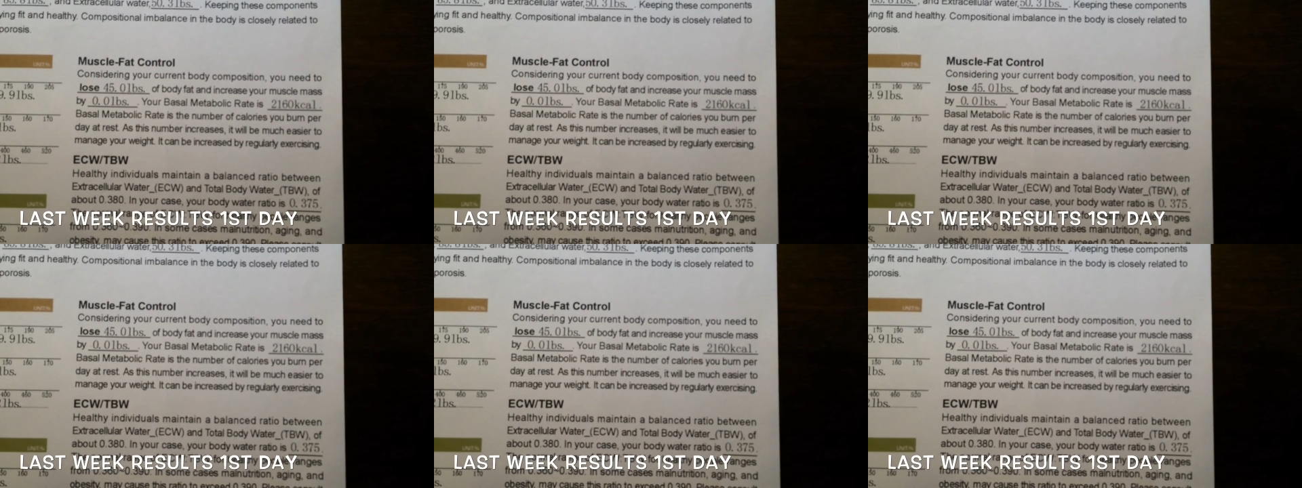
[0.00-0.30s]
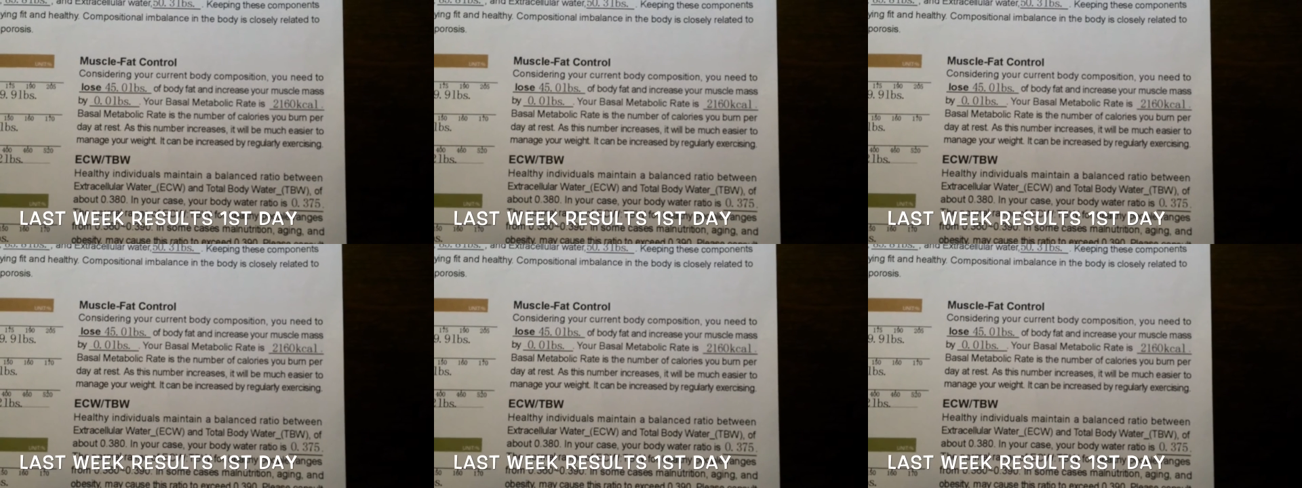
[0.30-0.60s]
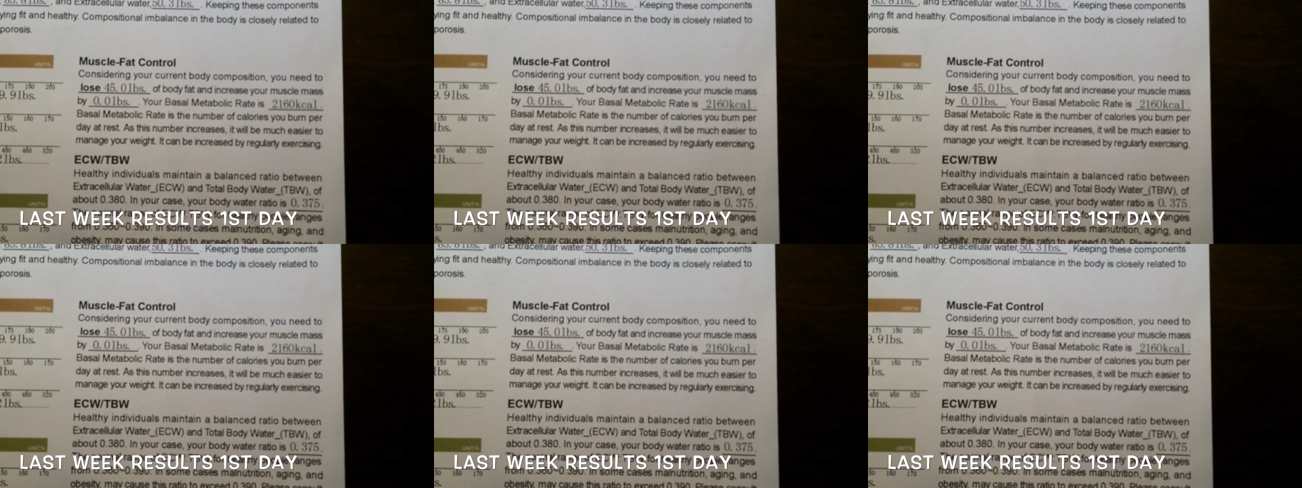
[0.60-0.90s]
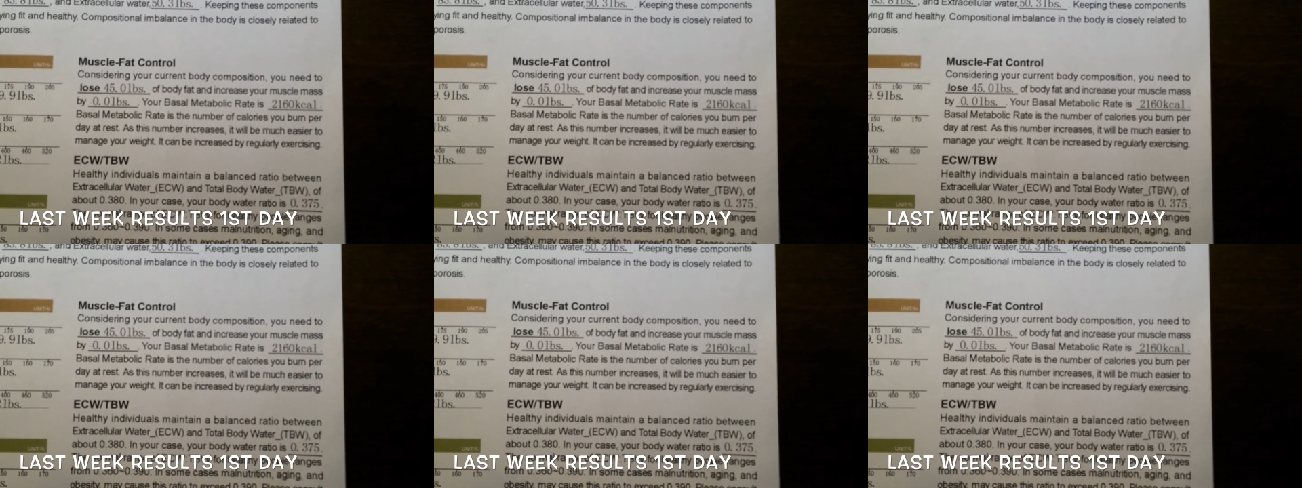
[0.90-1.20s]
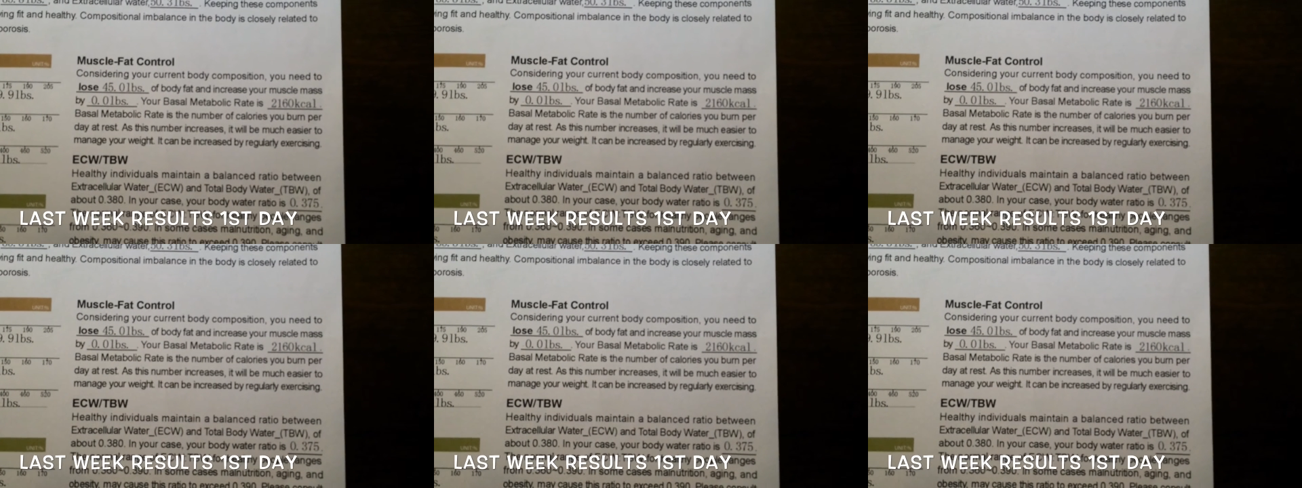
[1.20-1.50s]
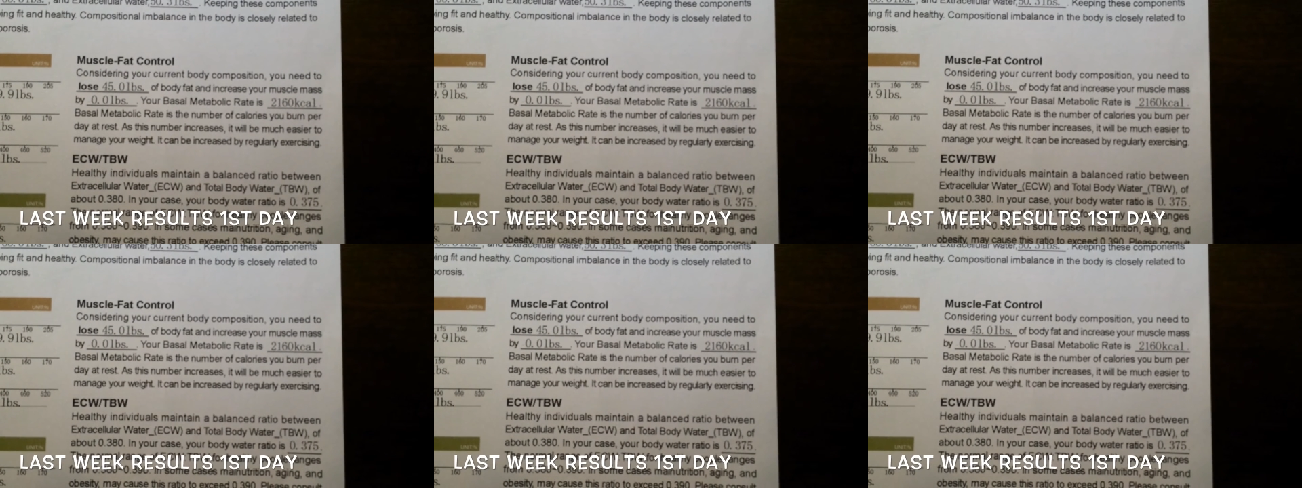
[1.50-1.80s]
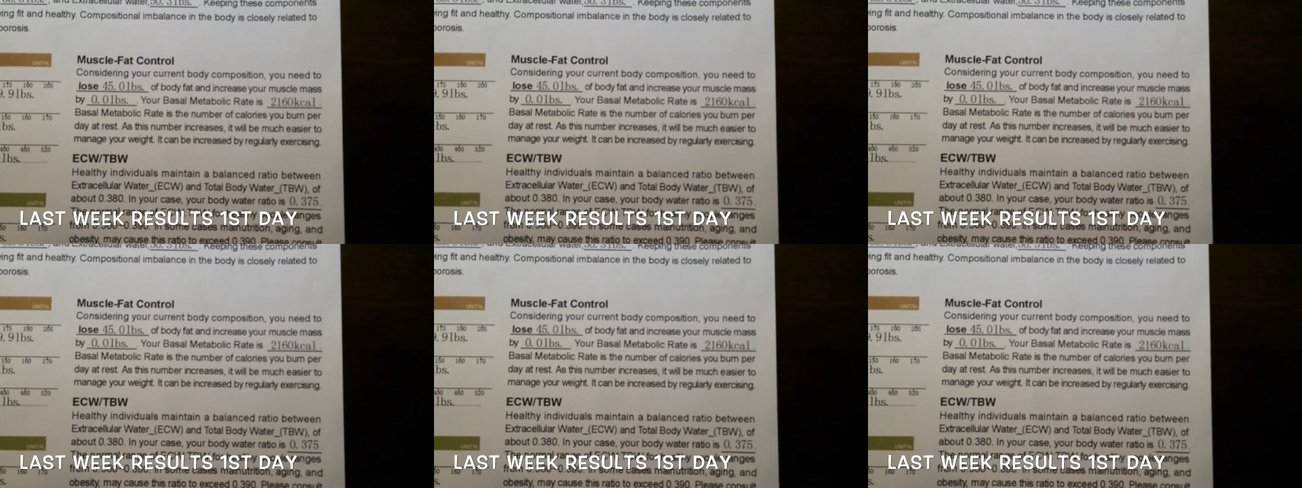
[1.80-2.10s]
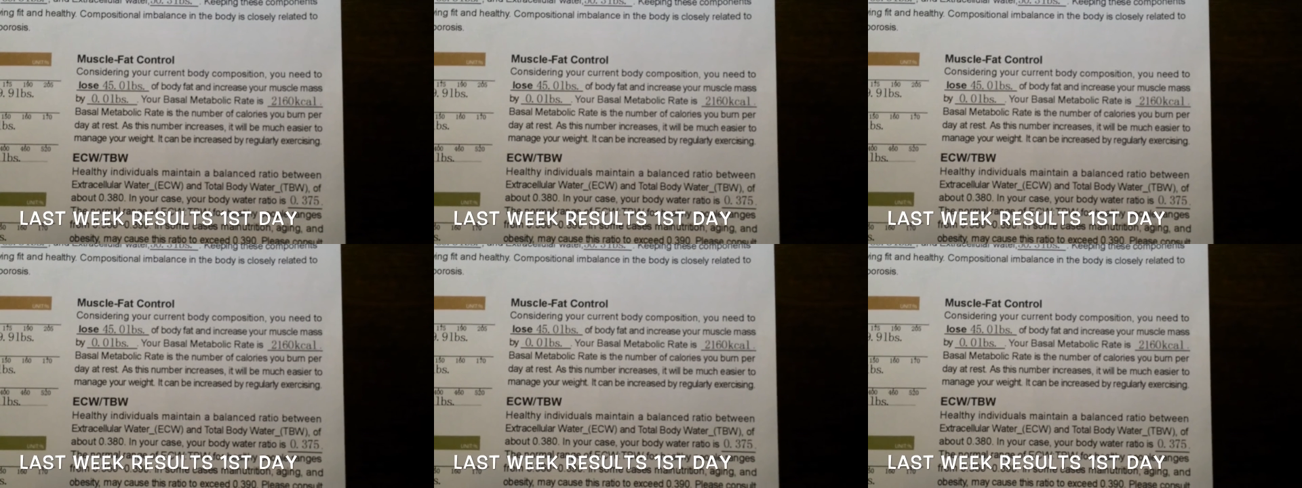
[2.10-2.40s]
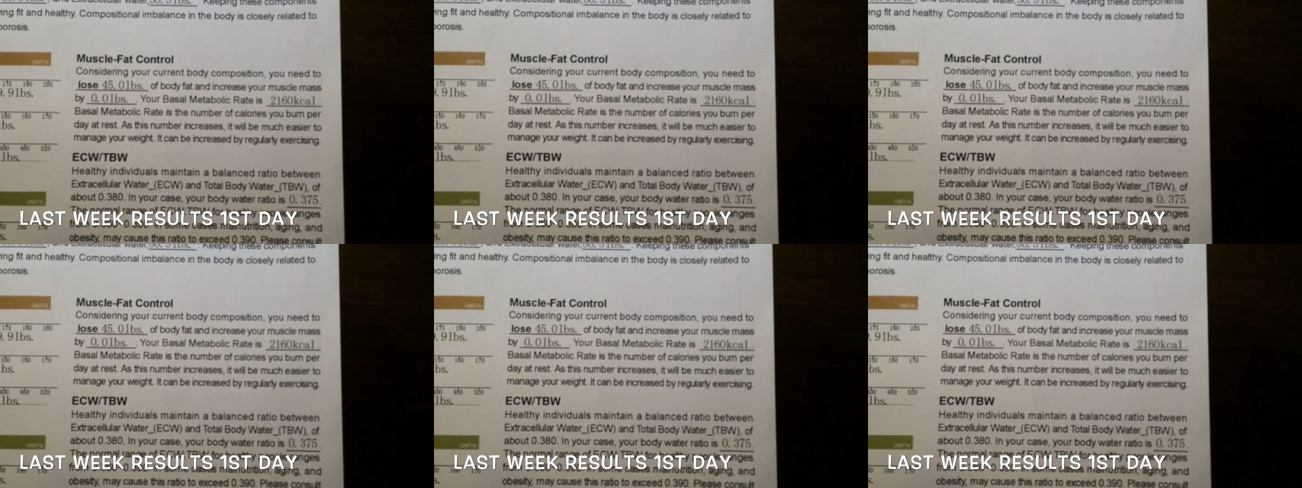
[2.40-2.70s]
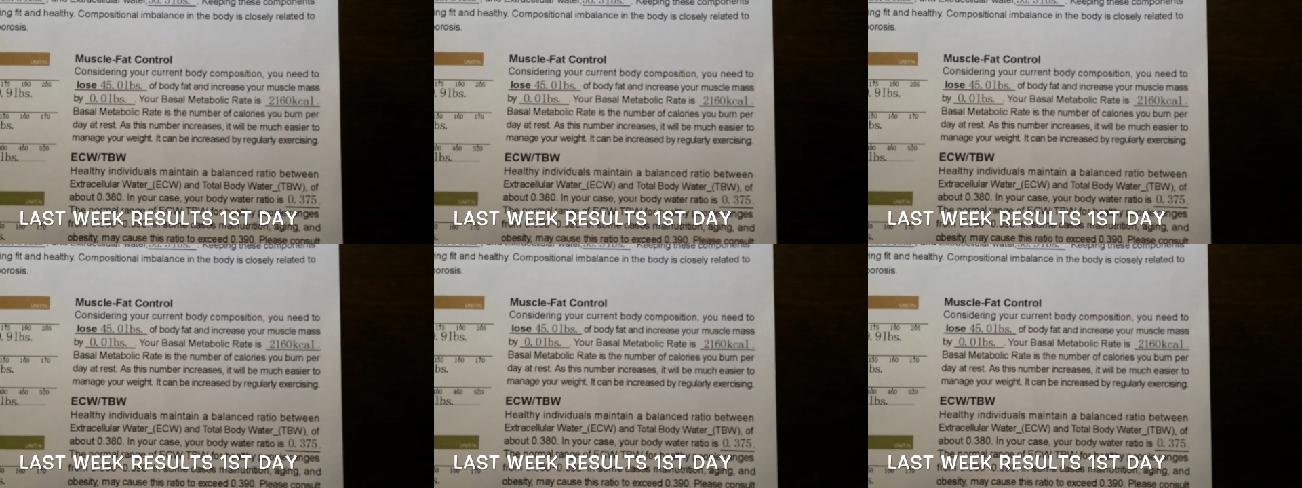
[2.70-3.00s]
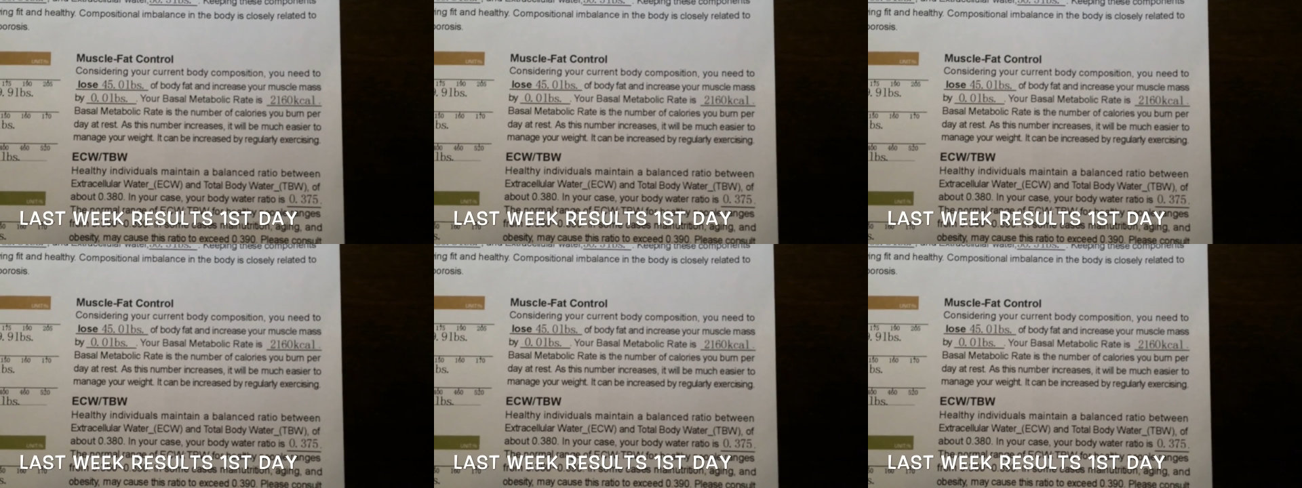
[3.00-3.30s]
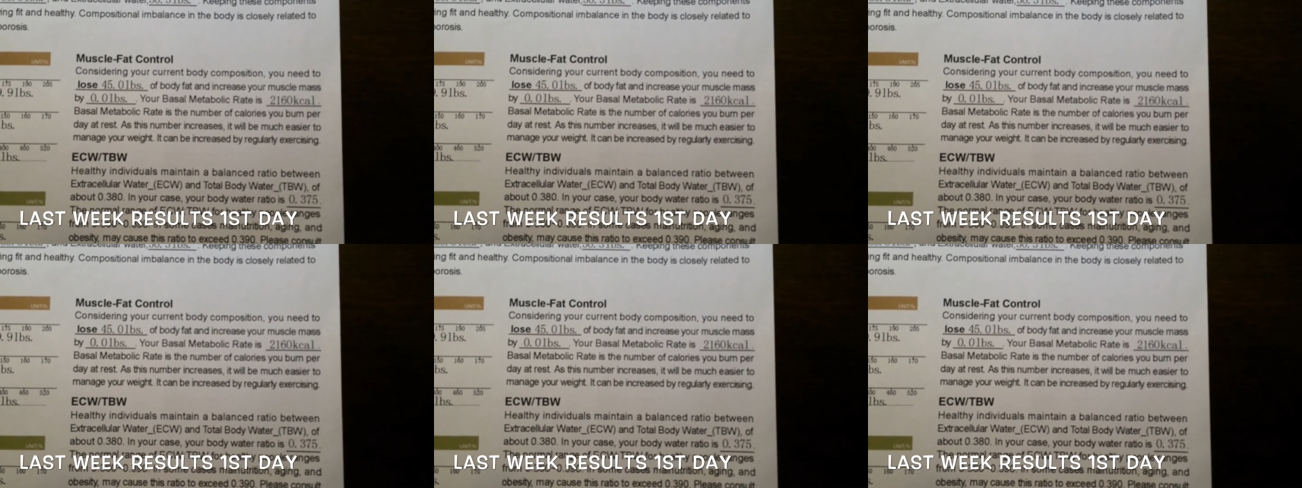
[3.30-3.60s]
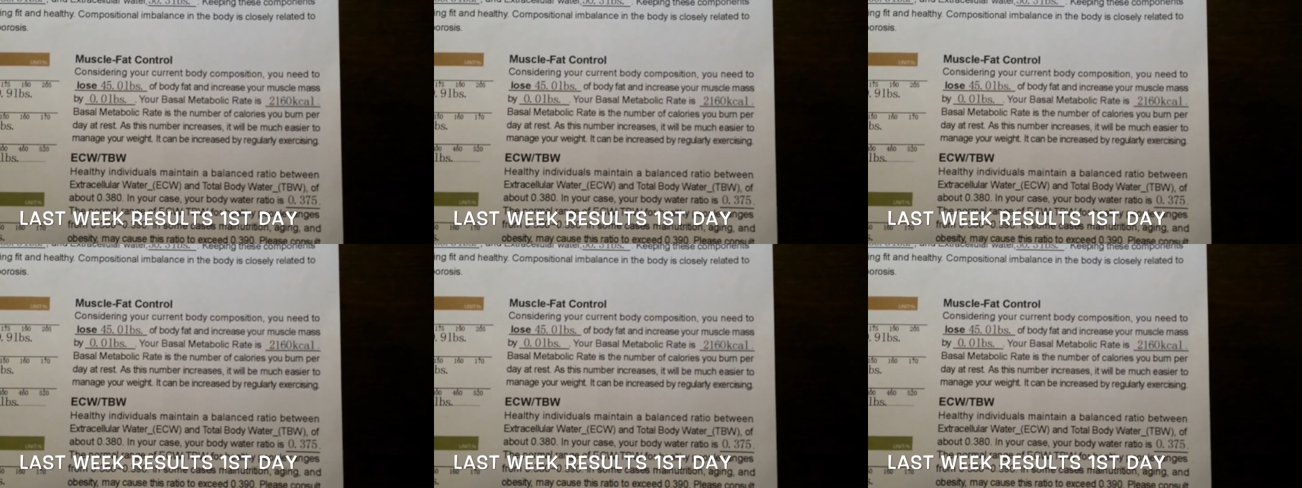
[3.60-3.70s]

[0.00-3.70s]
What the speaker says: No face is visible, so there are no lips to read.